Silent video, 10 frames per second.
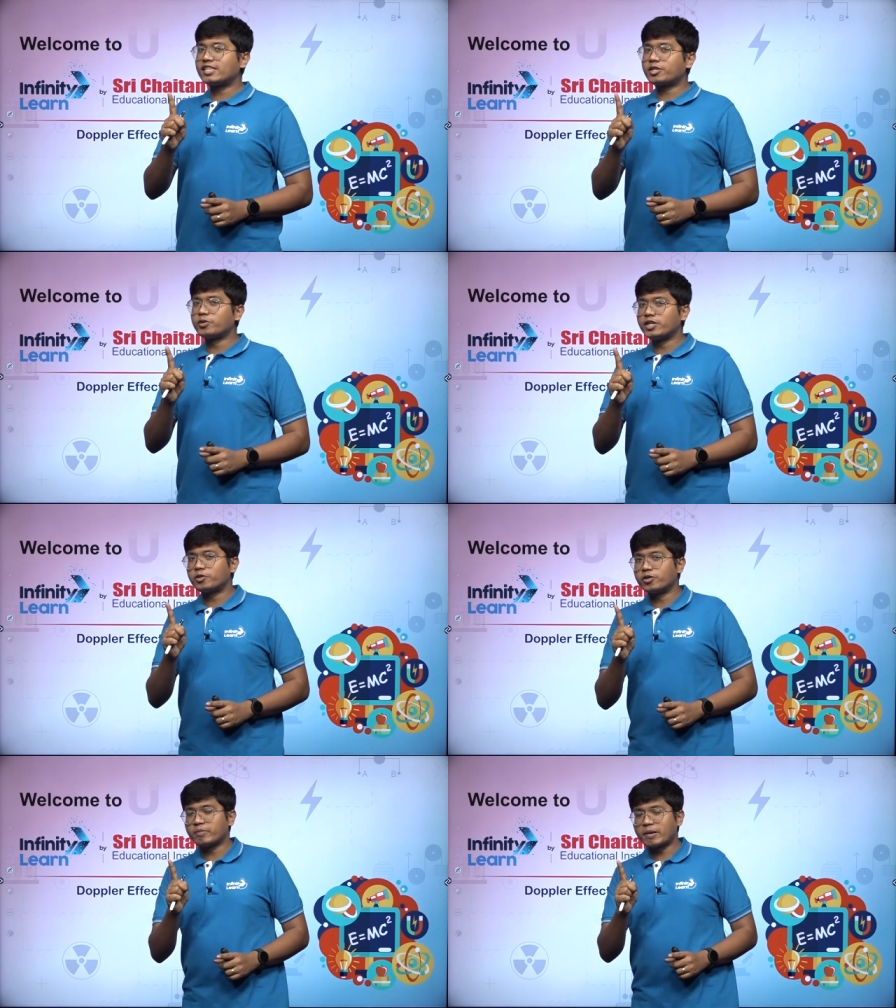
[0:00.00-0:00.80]
that you need
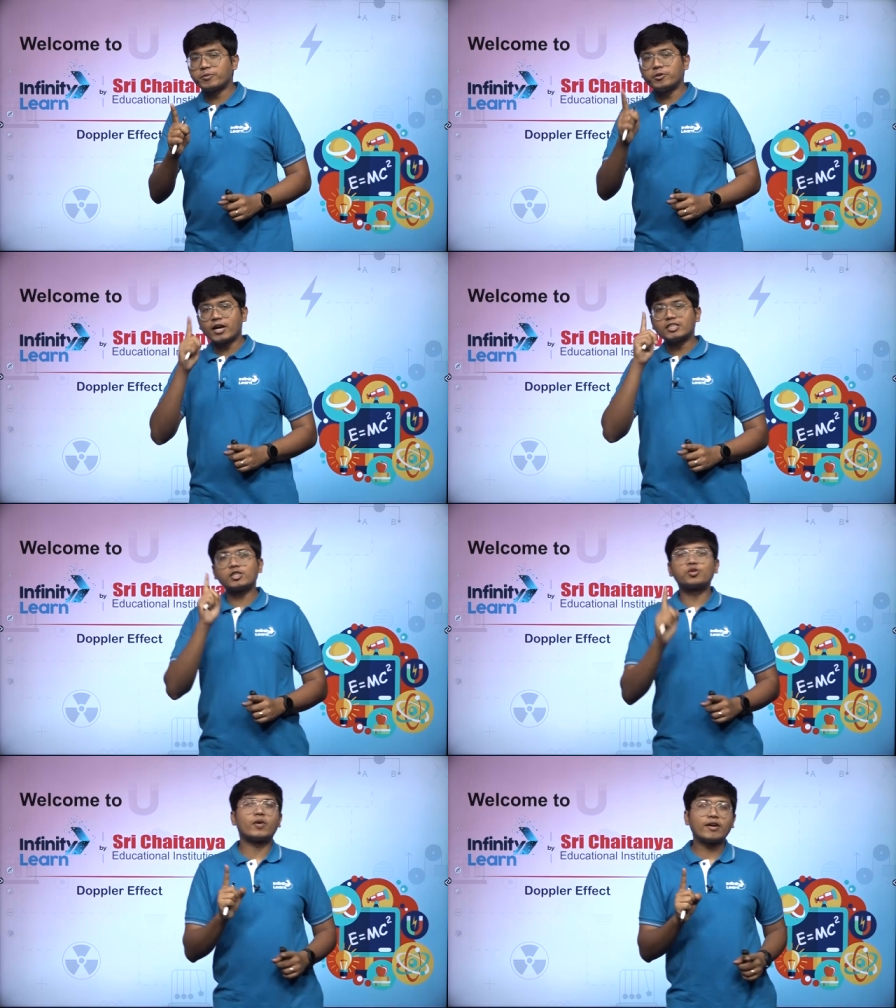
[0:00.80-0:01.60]
to remember and
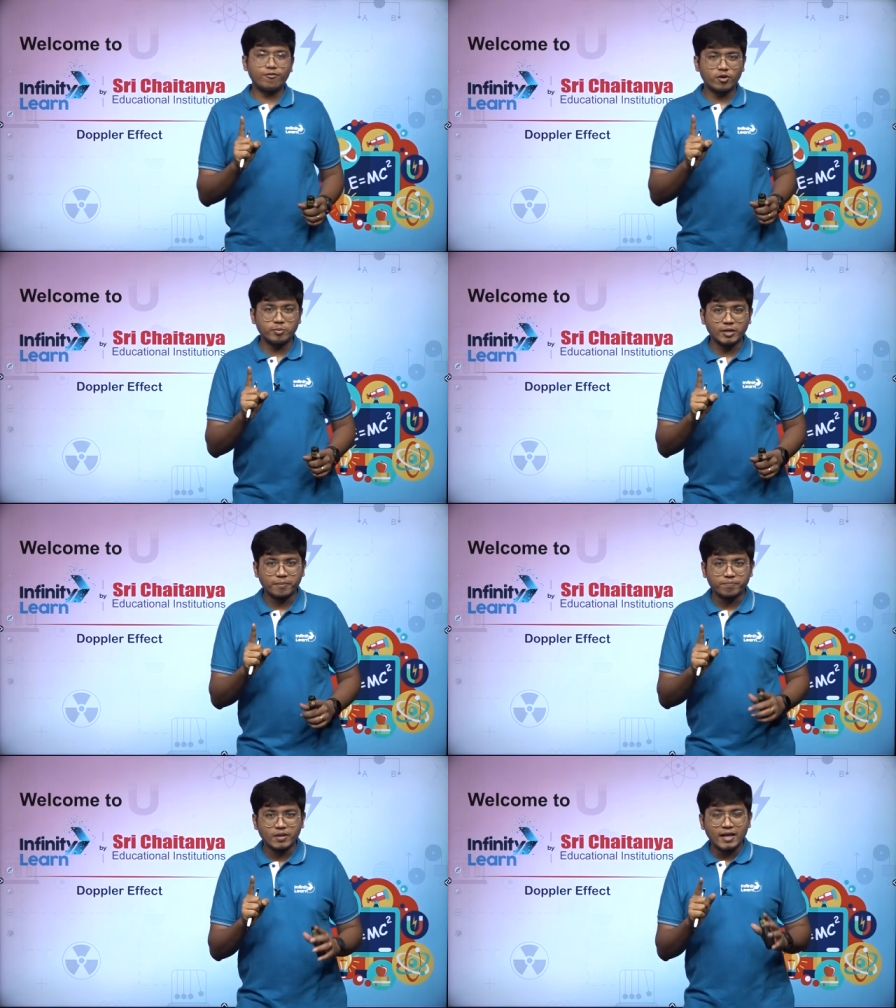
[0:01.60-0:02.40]
just one formula.